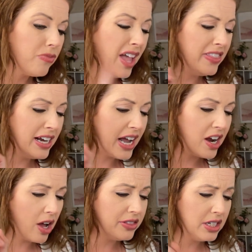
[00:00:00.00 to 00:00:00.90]
I think I
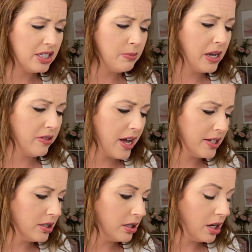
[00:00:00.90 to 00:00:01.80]
got this in my
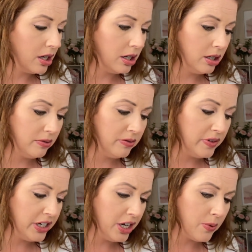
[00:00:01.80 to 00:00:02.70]
last uh,
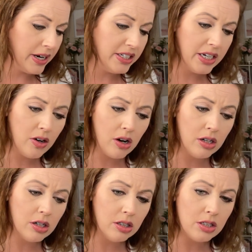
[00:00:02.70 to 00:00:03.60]
video I did on
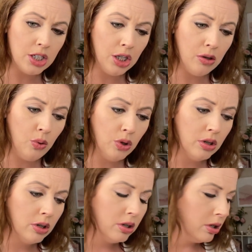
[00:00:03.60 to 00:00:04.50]
her too.
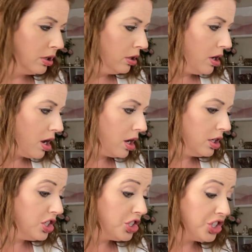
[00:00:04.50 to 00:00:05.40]

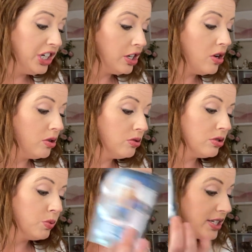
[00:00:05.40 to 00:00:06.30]
She
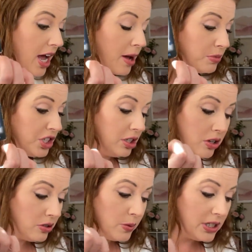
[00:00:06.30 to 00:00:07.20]
knows what's up. She
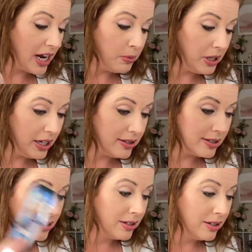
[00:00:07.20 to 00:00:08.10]
knows what time it
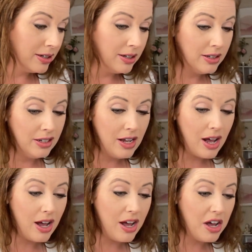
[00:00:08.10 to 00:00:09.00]
is.
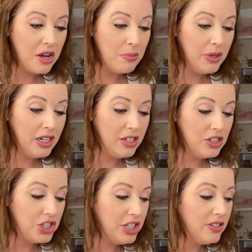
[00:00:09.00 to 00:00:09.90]
Um,
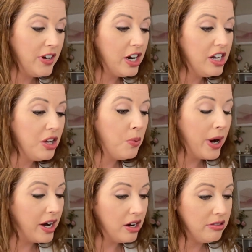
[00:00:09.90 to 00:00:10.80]
she's very
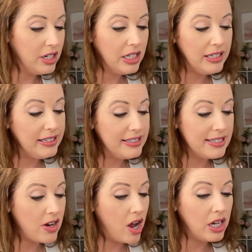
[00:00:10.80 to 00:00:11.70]
aware that he's
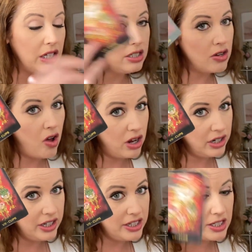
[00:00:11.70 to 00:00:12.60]
not as
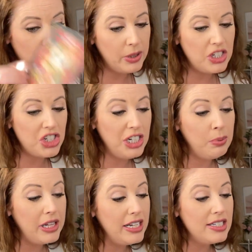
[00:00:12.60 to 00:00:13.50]
honest, but she
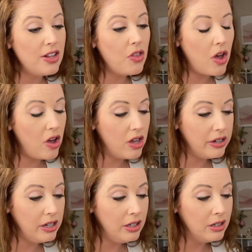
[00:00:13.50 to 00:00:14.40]
plays along.